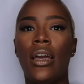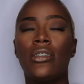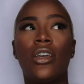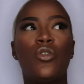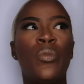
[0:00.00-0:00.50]

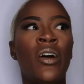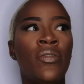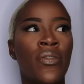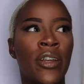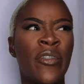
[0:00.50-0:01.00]
so you pump
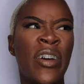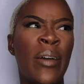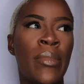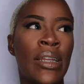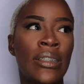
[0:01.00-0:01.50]
for
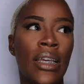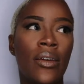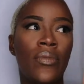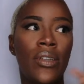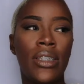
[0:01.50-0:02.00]
45 minutes take
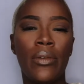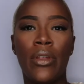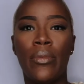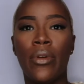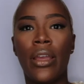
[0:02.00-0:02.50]
a 15
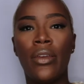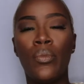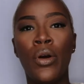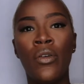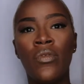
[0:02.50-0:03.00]
minute break you
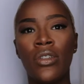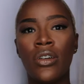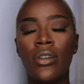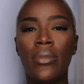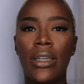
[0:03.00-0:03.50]
pump for
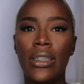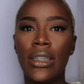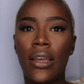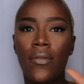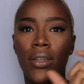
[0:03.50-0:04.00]
30 minutes
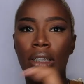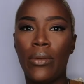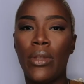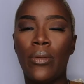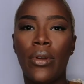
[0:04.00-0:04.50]
take a
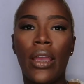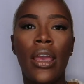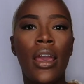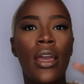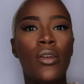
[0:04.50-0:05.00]
15 minute break
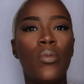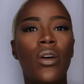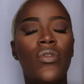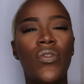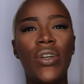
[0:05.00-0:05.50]
you
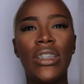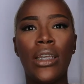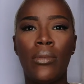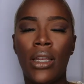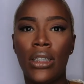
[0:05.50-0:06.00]
pump for
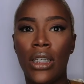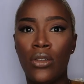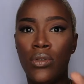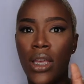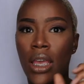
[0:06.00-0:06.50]
15 minutes and
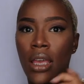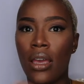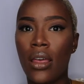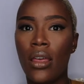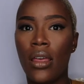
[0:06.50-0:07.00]
you
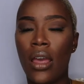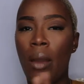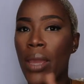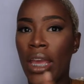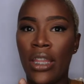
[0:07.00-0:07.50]
take
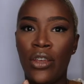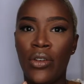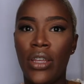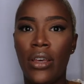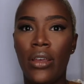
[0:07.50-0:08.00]
I mean, and then
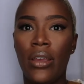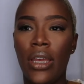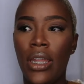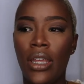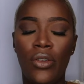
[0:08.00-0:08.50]
you're done.
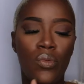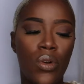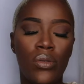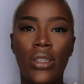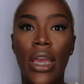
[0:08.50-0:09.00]
And then you
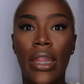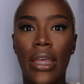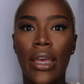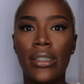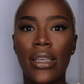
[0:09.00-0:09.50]
rotate
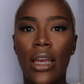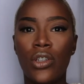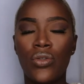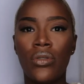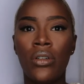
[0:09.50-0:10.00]
that
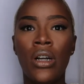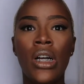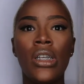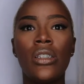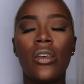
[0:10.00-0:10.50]
schedule.
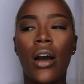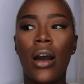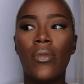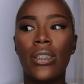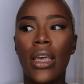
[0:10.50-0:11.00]
So
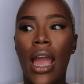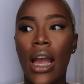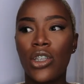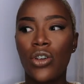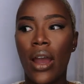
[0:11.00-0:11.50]
I would say
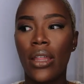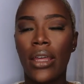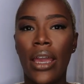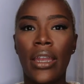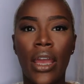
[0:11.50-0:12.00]
I tried
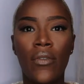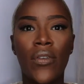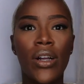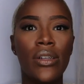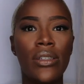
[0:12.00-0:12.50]
that and at
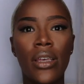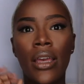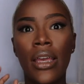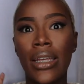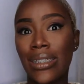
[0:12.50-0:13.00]
first,
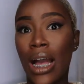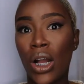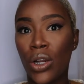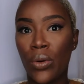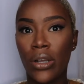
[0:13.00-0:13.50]
it's not
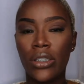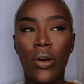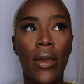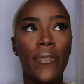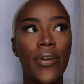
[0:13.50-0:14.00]
gonna work.
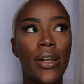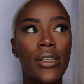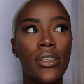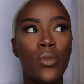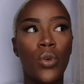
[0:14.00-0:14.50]
So at
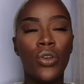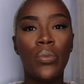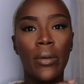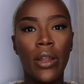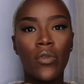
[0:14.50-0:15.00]
first, when you
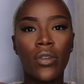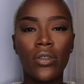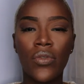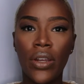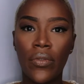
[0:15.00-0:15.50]
pump that
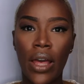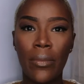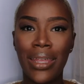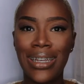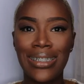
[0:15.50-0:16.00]
first
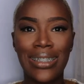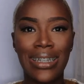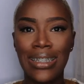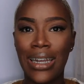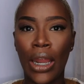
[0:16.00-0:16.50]
45 minutes,
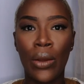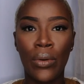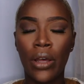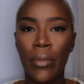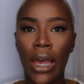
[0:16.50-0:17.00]
nothing ain't
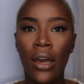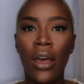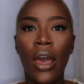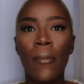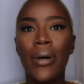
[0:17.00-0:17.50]
gonna come out.
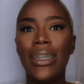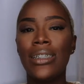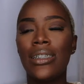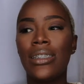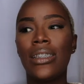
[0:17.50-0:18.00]
But
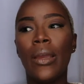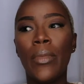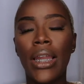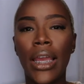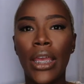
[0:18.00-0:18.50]
it's just
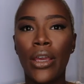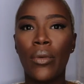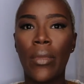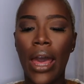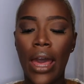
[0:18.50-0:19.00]
stimulating
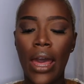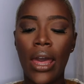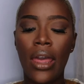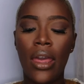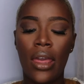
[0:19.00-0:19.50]
your
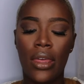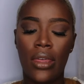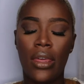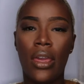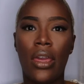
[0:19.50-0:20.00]
mind
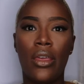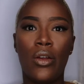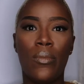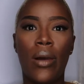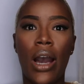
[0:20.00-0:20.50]
and
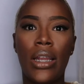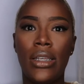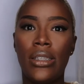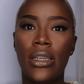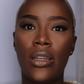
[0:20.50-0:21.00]
your
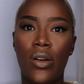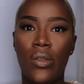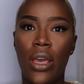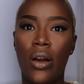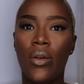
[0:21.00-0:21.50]
body to know
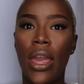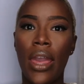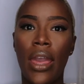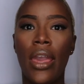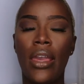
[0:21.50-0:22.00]
that,
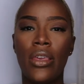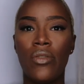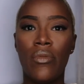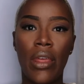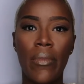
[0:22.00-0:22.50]
okay, you
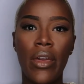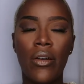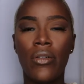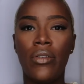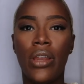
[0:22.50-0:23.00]
need
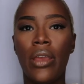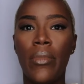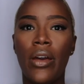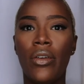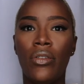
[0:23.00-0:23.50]
milk, you
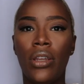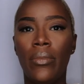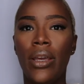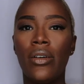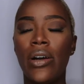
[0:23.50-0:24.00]
need milk, you
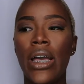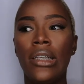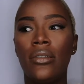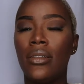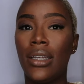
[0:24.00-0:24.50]
need milk.
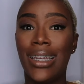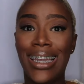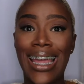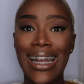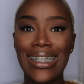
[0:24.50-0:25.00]
So then the
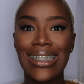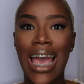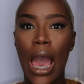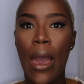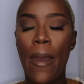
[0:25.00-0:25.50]
next
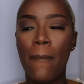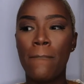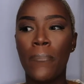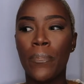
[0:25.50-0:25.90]
time,